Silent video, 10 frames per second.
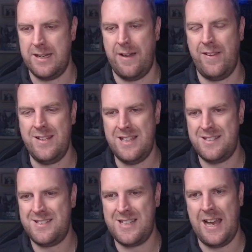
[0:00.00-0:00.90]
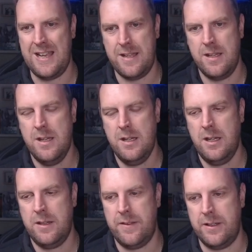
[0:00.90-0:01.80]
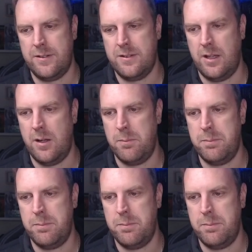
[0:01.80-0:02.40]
Now, they did say that